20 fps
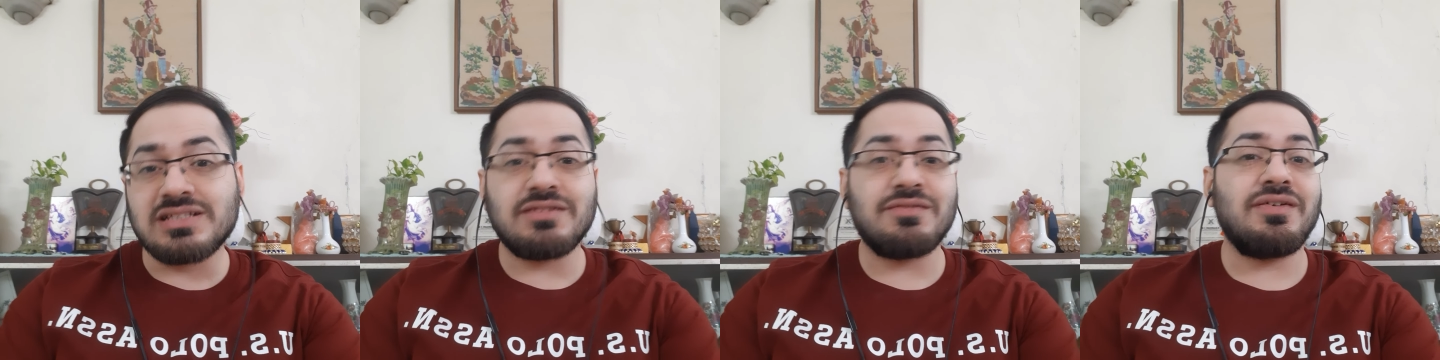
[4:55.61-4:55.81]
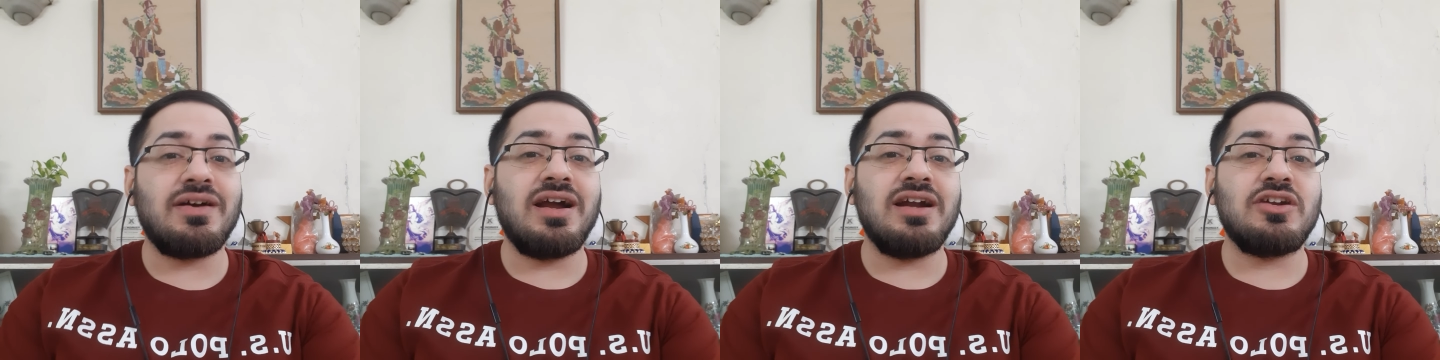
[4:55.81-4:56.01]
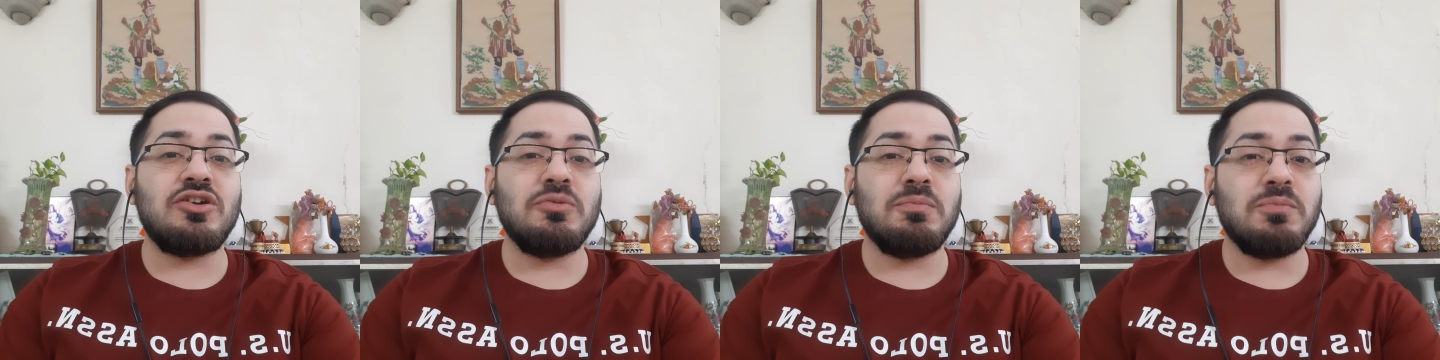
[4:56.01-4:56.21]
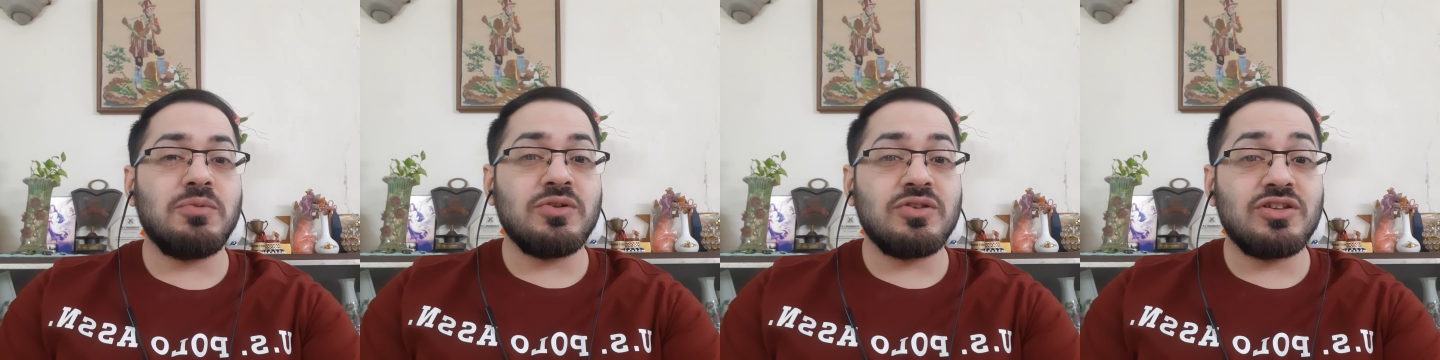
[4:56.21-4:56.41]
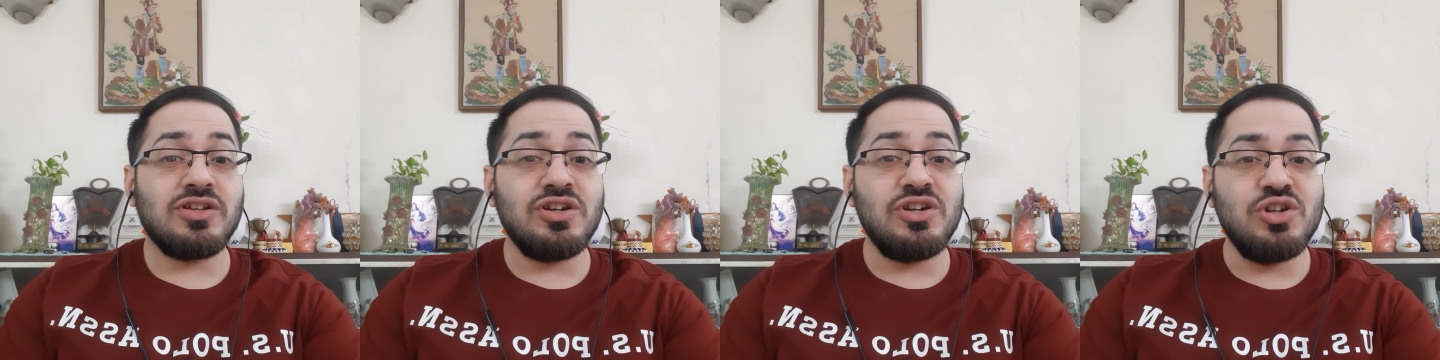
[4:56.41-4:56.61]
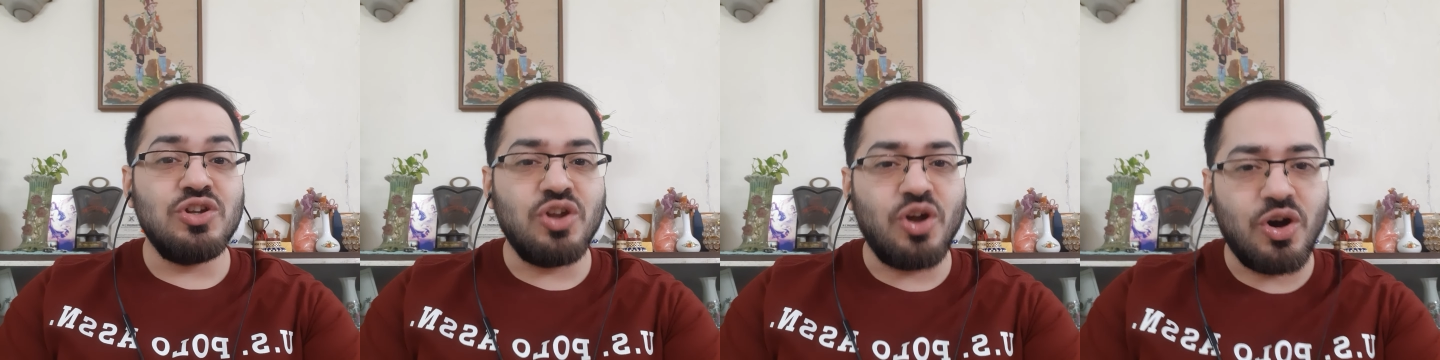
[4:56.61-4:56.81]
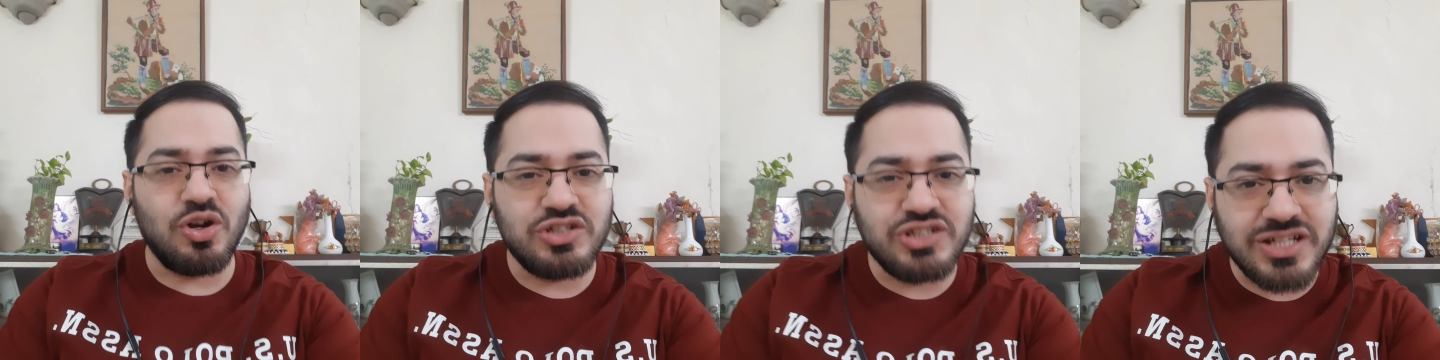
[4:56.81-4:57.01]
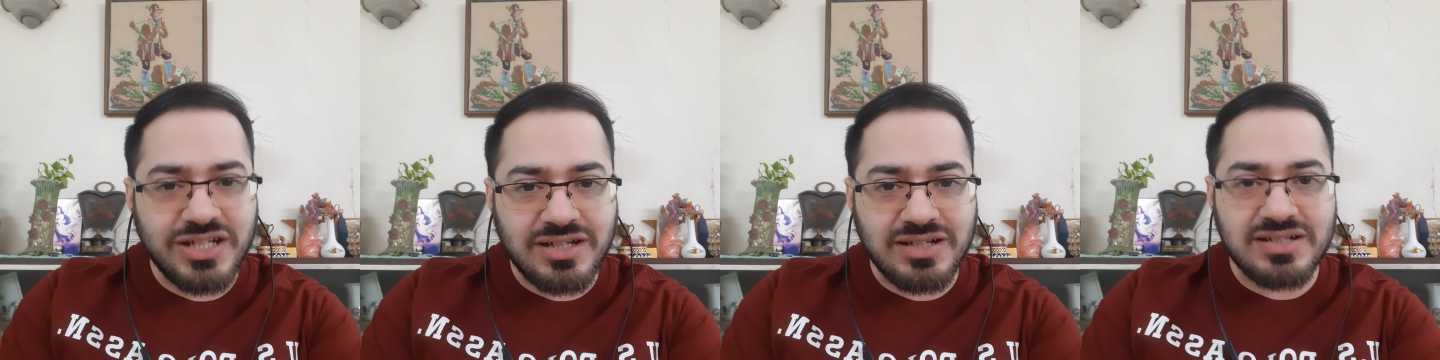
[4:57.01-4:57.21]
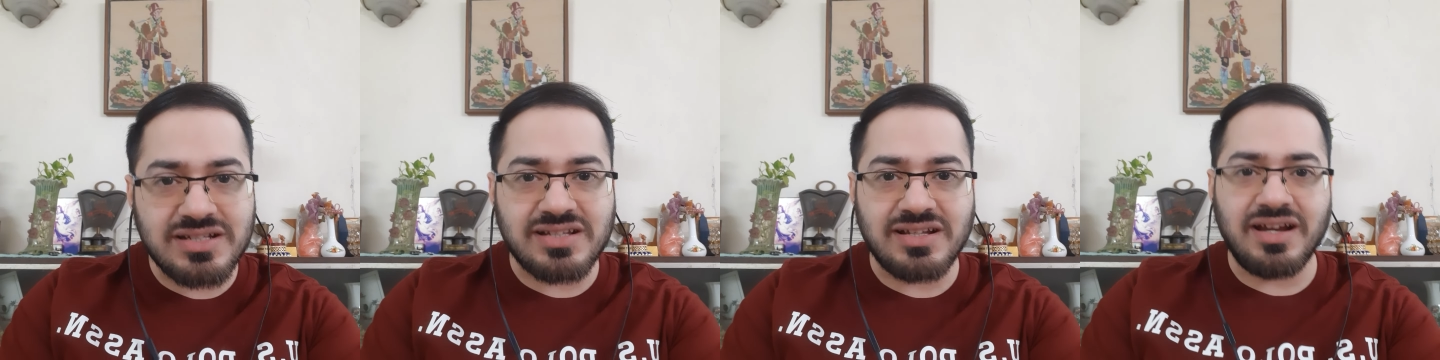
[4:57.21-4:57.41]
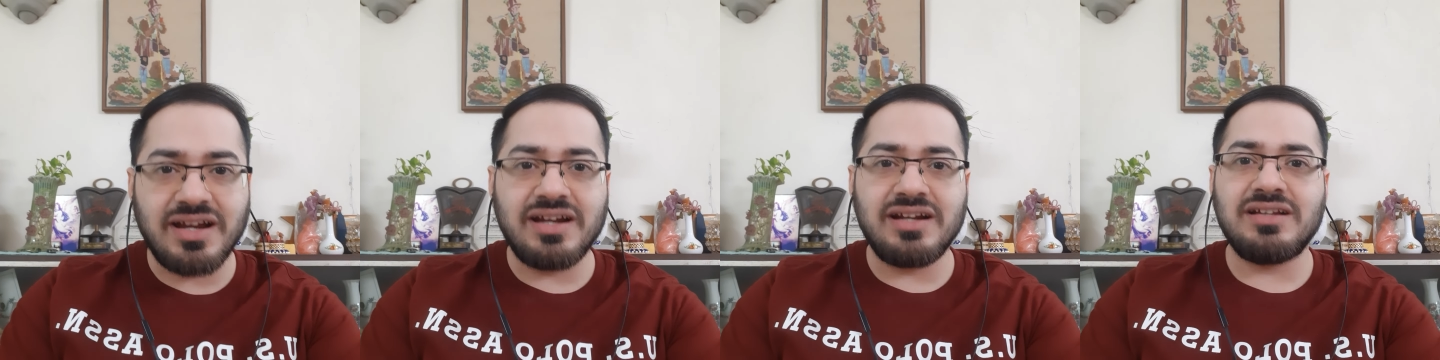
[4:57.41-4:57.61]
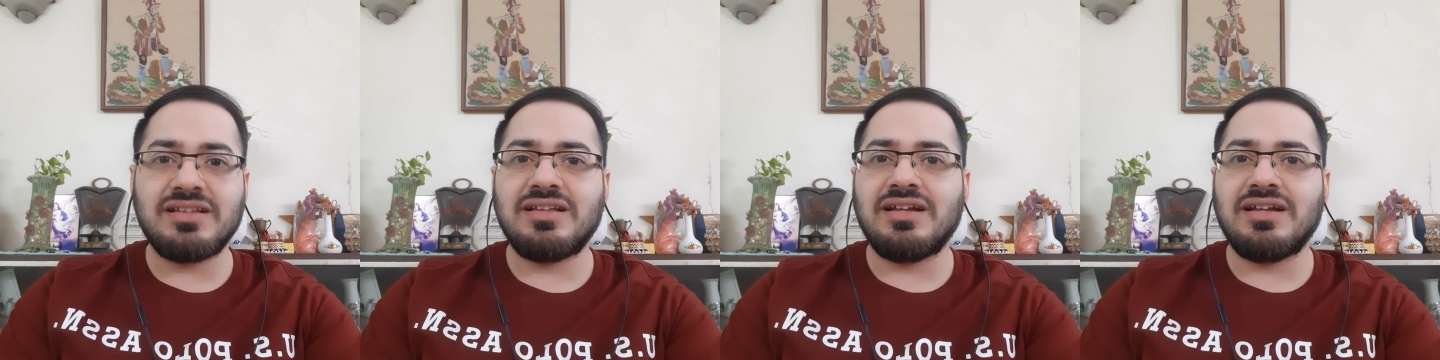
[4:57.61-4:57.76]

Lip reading: if I had to put the logic aside,